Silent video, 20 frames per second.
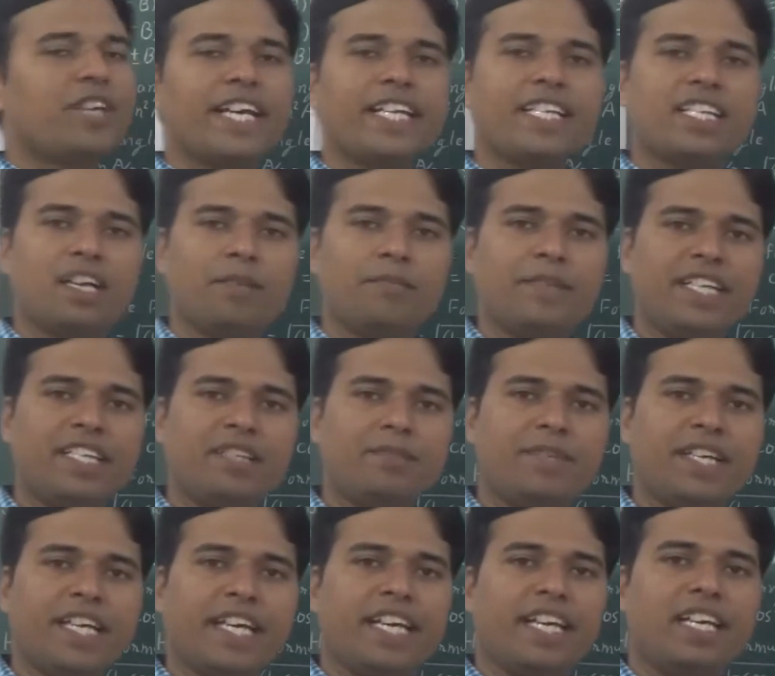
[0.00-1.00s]
can comment
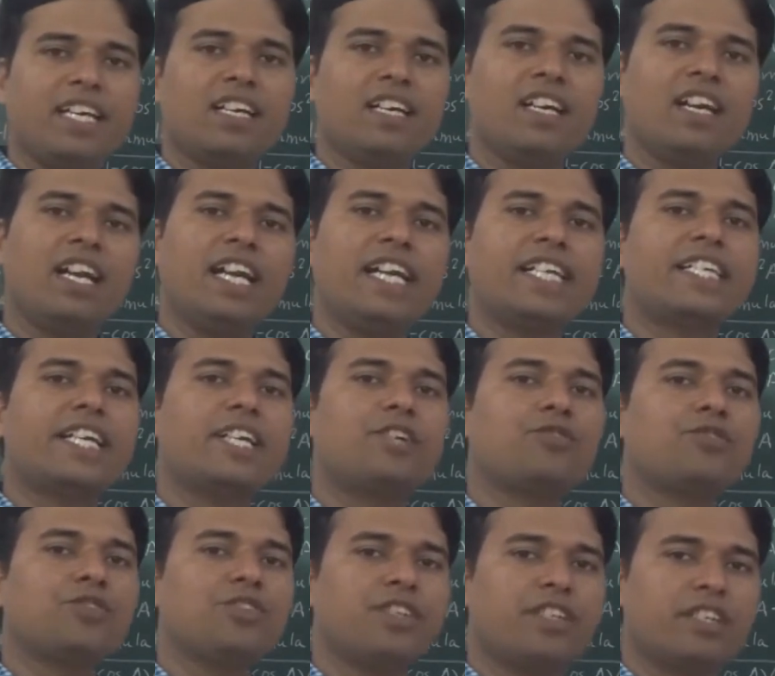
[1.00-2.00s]
me related
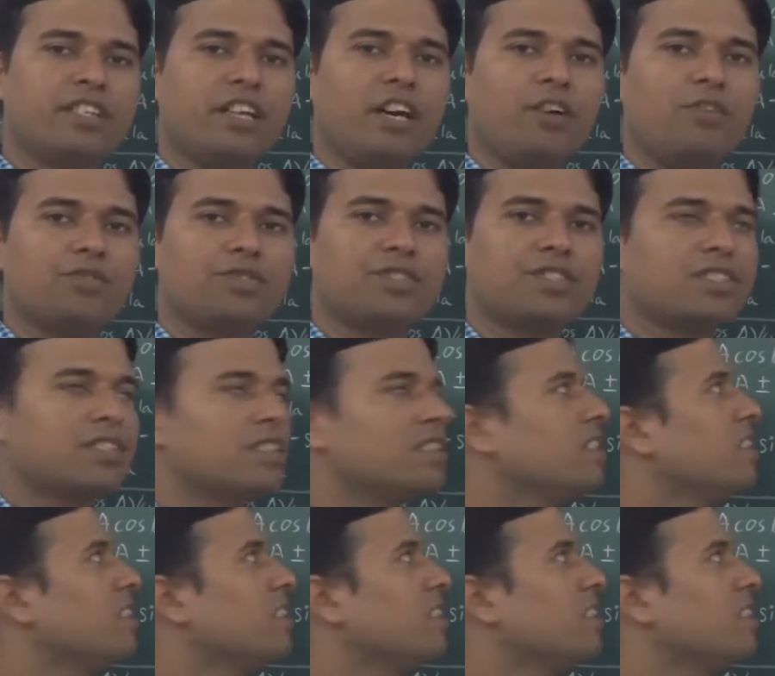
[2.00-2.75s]
to your doubts.